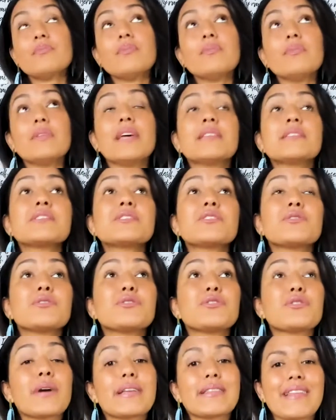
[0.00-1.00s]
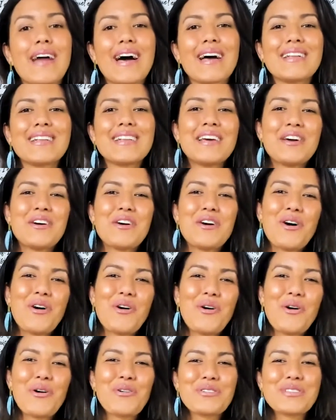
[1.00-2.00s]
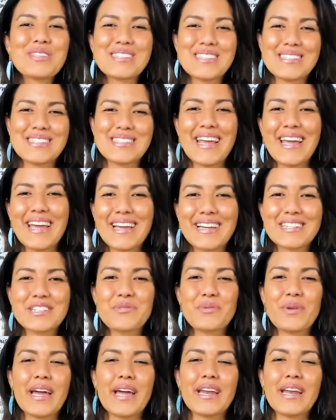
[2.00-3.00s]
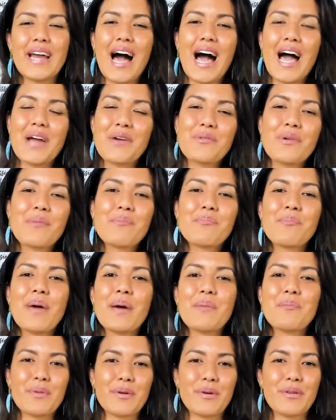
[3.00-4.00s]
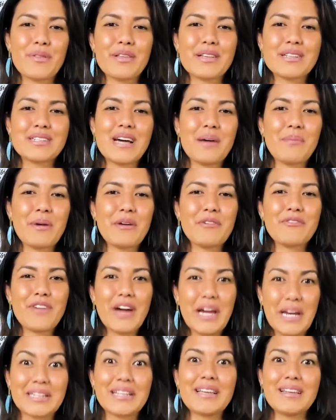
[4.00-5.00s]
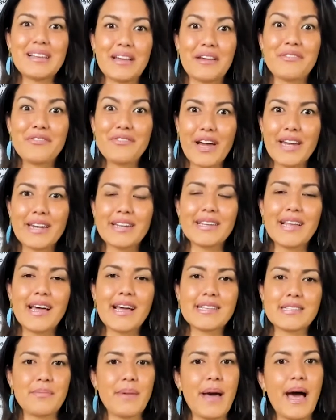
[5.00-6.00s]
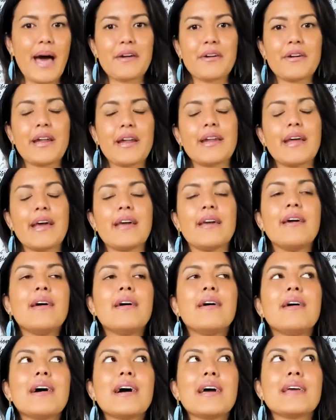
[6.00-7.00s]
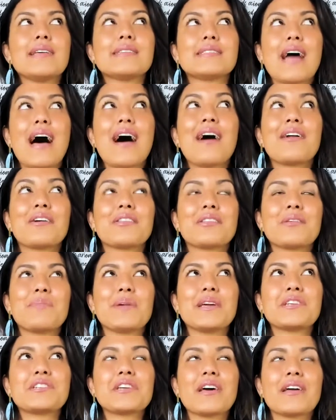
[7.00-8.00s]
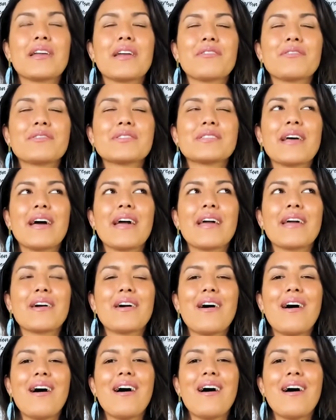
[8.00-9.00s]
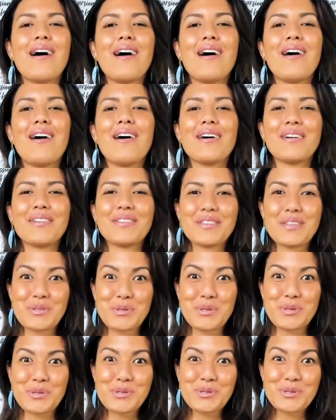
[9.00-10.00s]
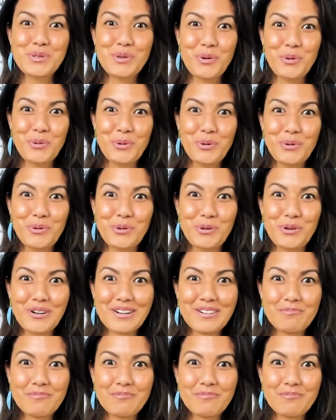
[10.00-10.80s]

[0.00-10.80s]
And so during that whole stage, right, I remember the time I finally finalized the pattern, and I sat on the beach and I was like, oh, this is so cool.